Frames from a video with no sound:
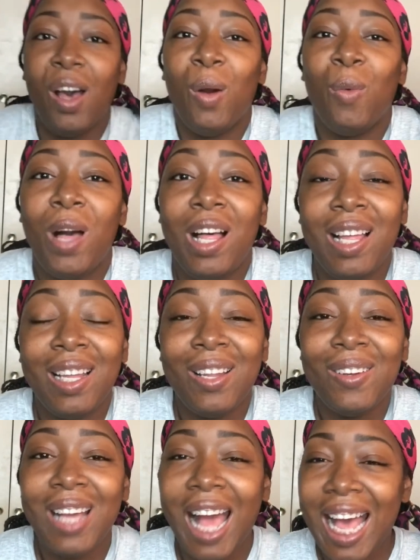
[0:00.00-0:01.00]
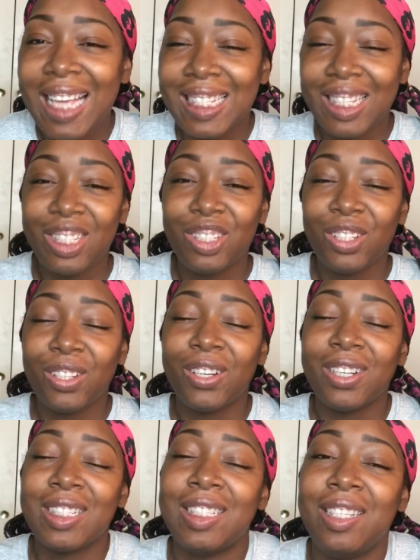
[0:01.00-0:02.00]
Well, hello guys, this is your
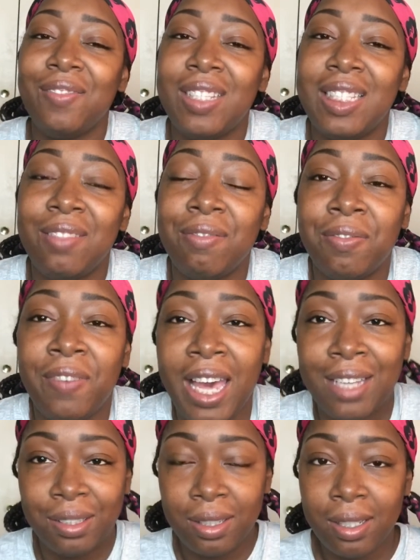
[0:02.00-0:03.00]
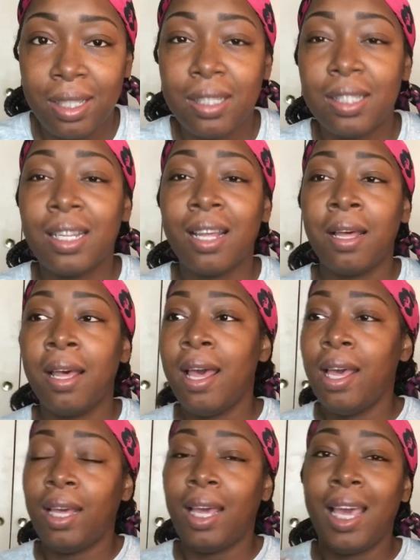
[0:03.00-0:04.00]
girl Diva Fashionista,
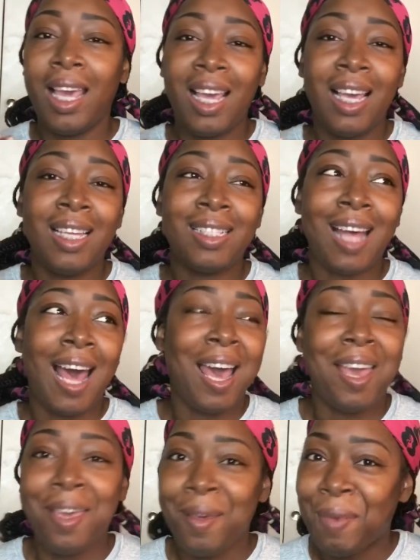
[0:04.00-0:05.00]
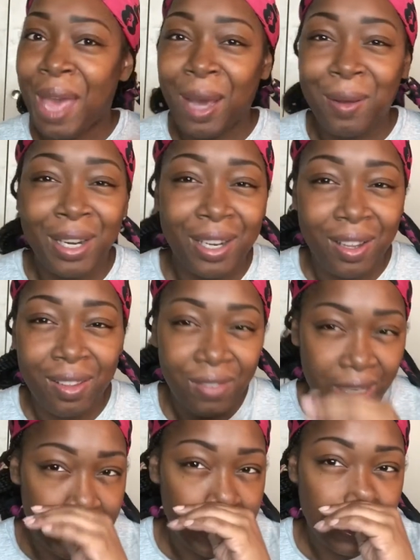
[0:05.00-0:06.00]
and I am back with another
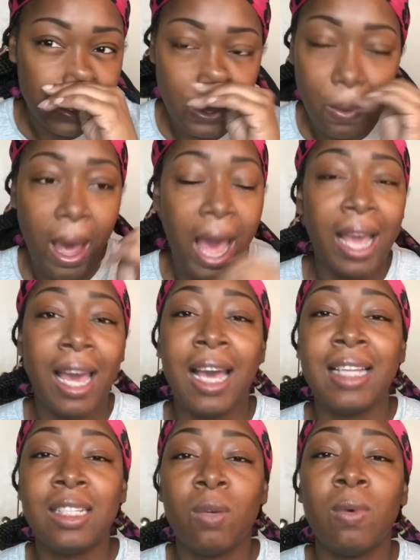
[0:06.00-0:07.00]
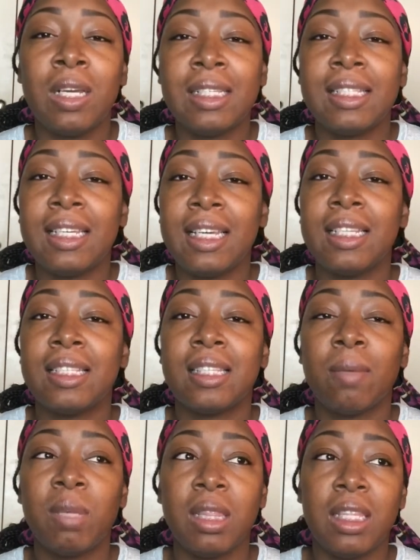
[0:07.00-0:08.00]
video. So I kind of wanted to get
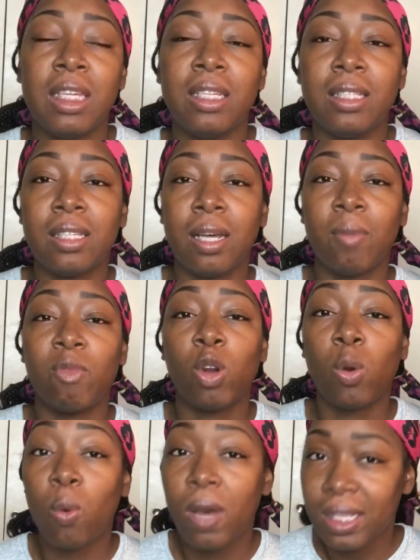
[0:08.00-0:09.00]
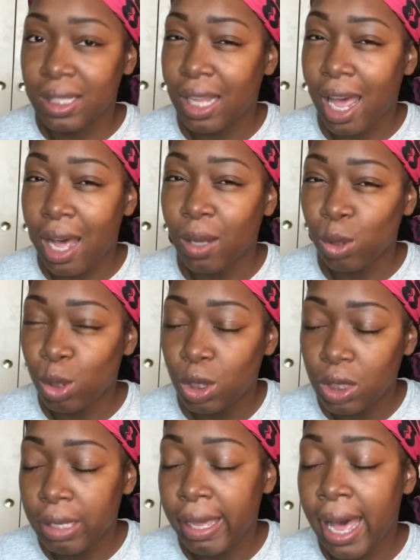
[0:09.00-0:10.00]
some of these requests out to
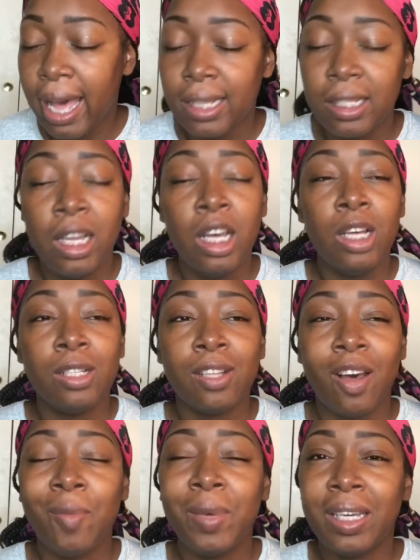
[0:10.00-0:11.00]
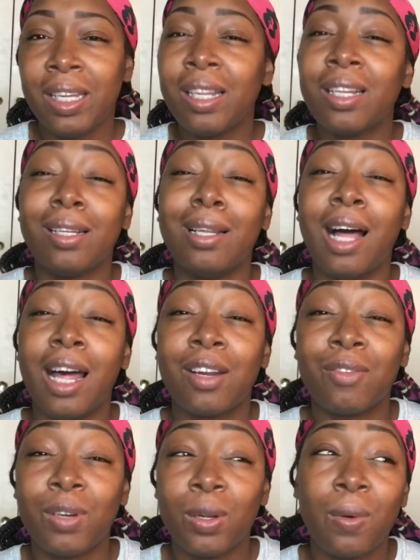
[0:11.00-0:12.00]
you guys. So I've been getting a lot
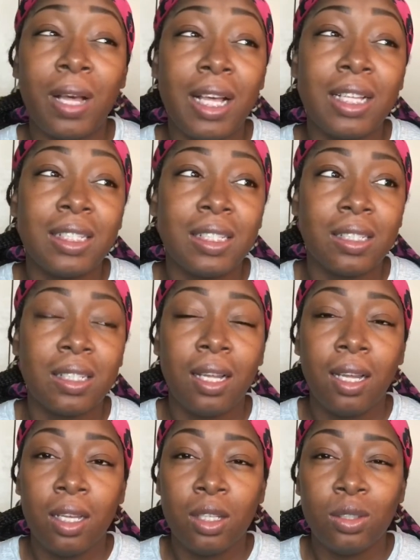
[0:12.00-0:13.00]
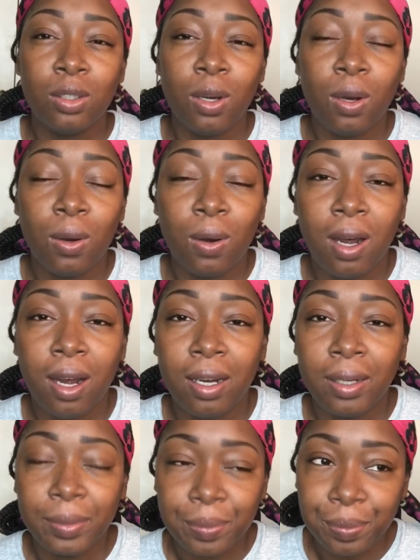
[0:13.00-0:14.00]
of requests,
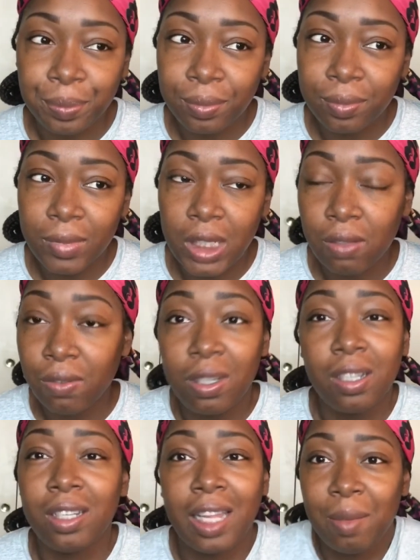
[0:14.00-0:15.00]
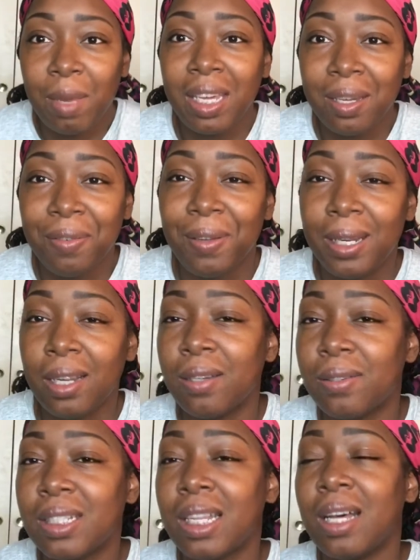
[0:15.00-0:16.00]
for like makeup
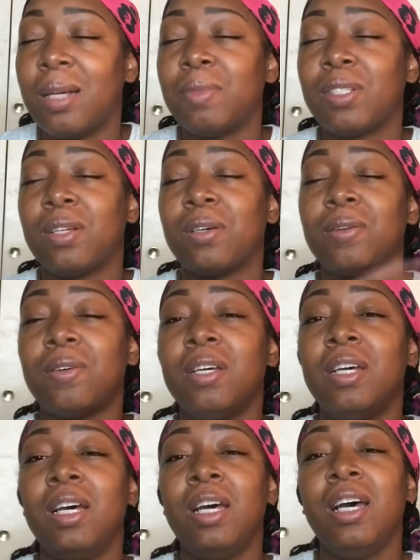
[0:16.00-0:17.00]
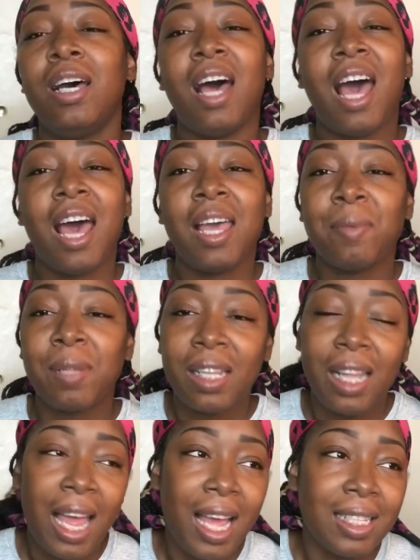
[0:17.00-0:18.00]
videos. So I'm
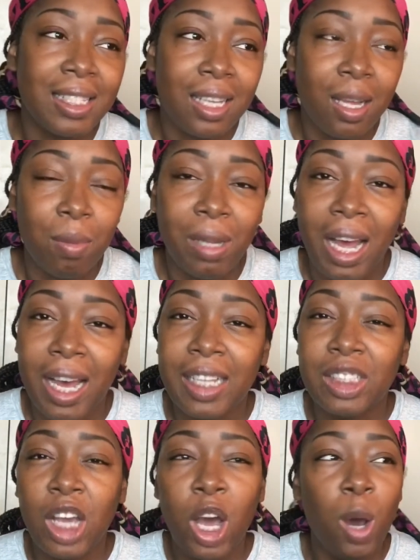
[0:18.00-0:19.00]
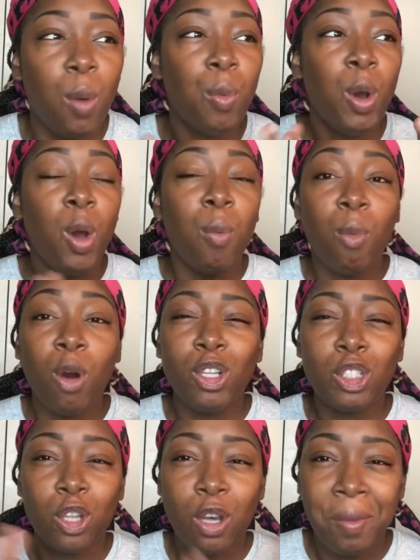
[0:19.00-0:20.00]
glad to oblige. More
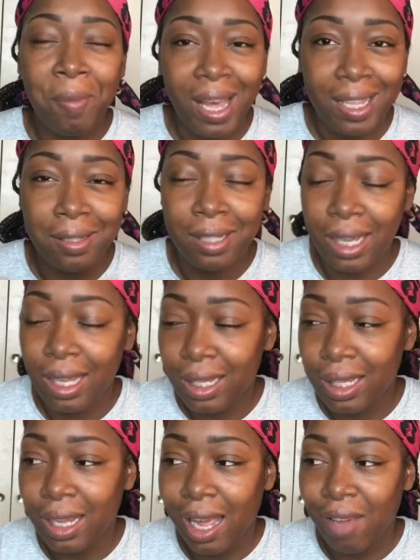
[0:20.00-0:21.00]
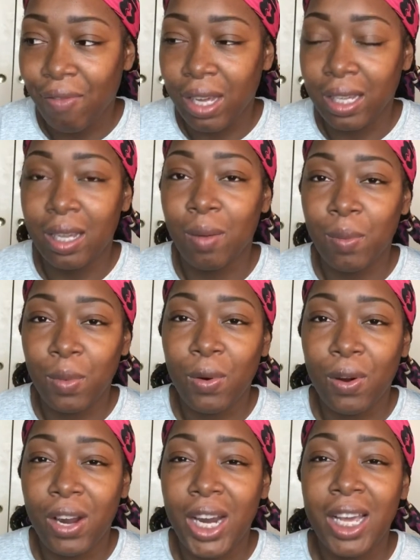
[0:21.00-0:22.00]
so in my daily life, I get
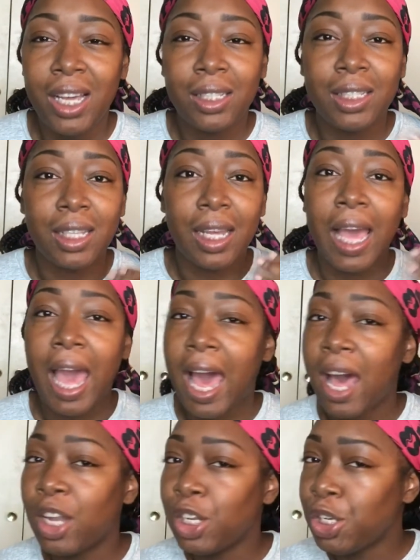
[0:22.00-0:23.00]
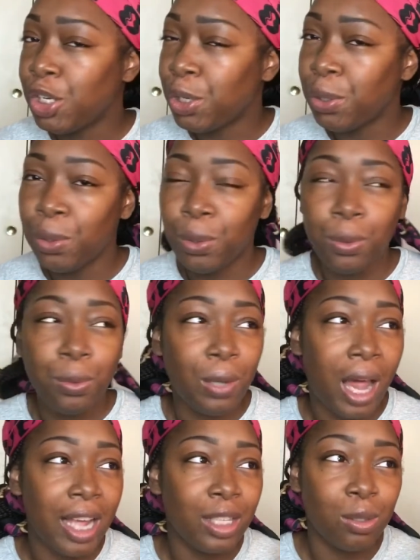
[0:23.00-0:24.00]
more just like, how do you
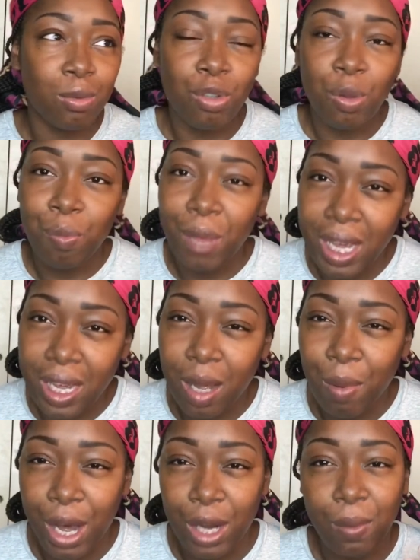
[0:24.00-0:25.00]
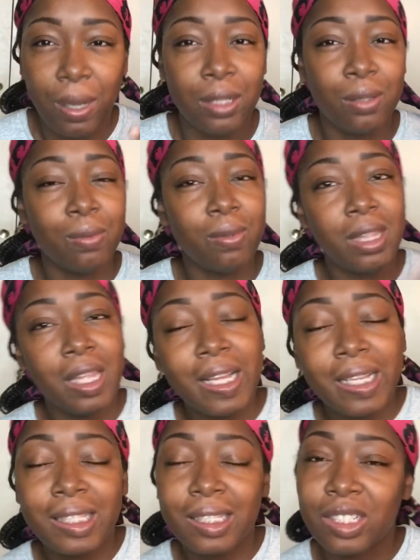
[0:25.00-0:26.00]
like do your makeup? How do I do
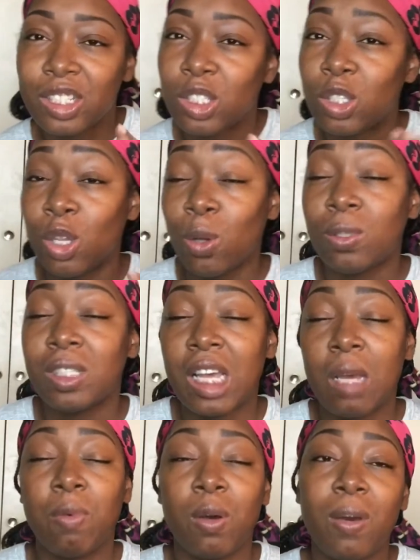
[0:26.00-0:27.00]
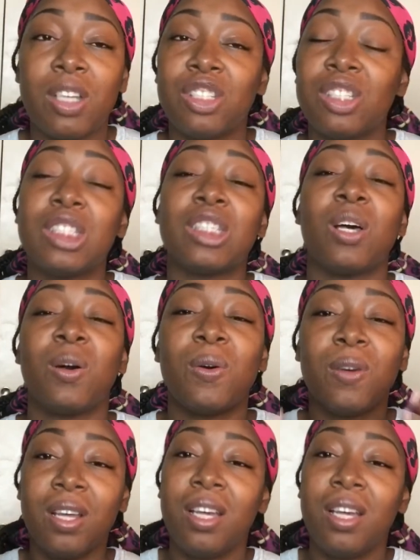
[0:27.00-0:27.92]
this? Just those type of questions. So